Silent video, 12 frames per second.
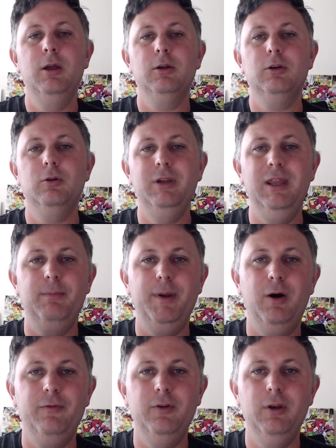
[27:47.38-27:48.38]
Go on, hit the
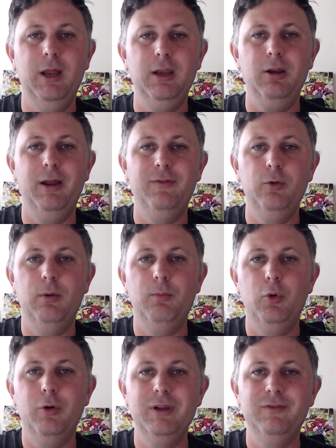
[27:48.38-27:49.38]
bell if you want
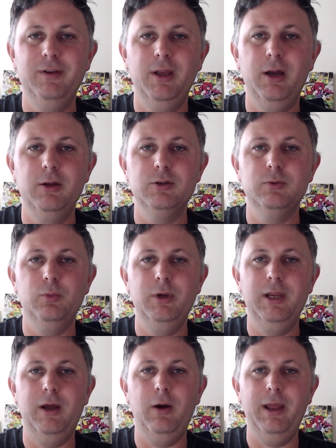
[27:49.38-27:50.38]
more of these videos. We're
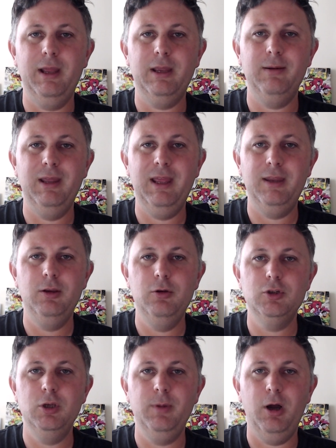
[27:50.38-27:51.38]
now going to be hitting
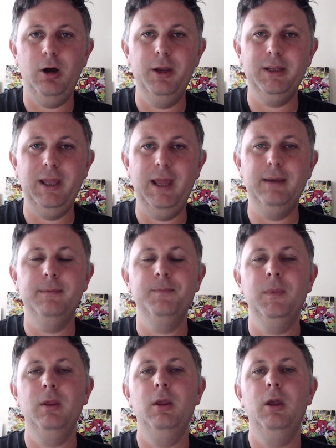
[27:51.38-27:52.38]
YouTube hard again.
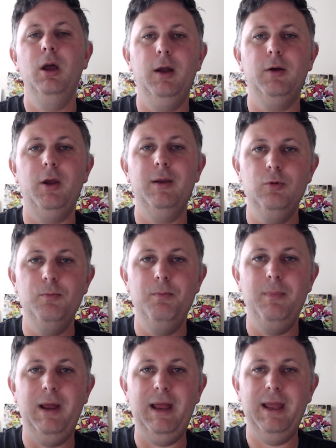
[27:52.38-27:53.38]
Going into
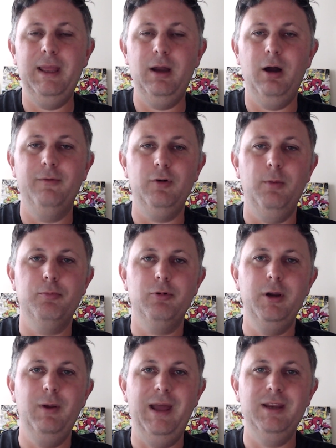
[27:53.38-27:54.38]
May, I've got a
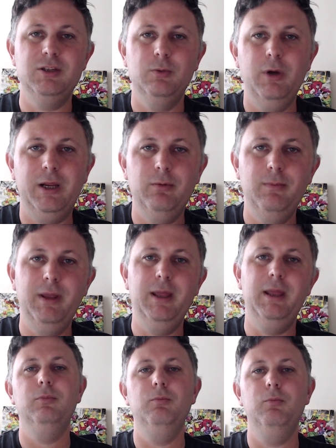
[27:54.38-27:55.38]
brand new editor working with
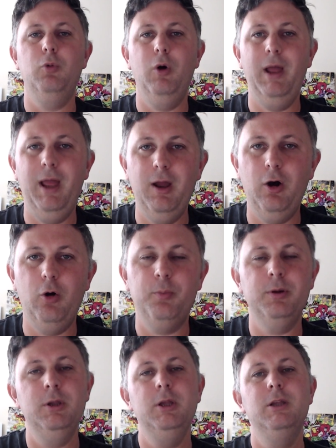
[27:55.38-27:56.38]
me. More help.
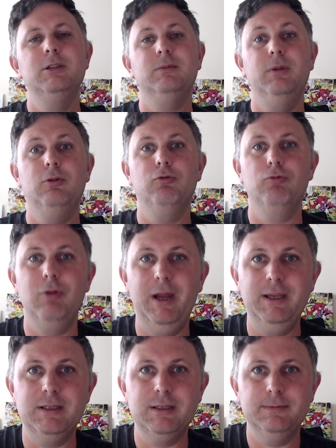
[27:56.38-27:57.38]
It's going to be
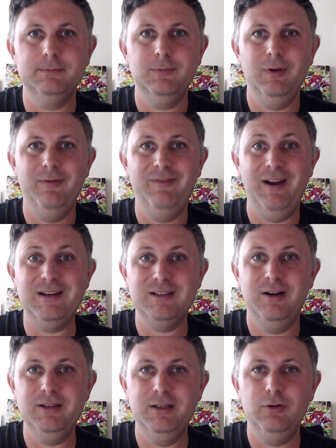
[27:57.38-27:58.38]
great. We're very
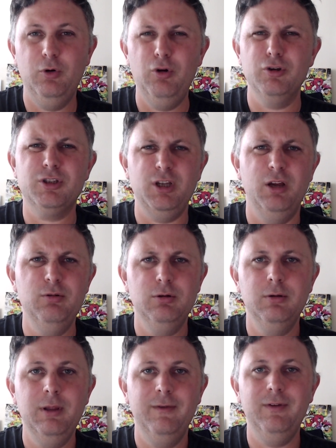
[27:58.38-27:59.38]
excited. Also,
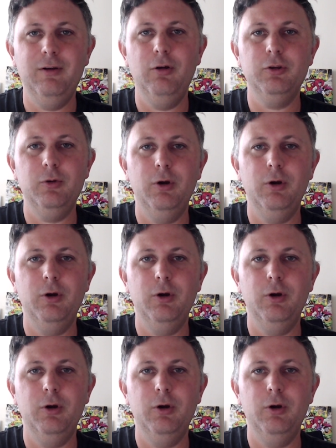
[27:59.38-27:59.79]
if you're not doing it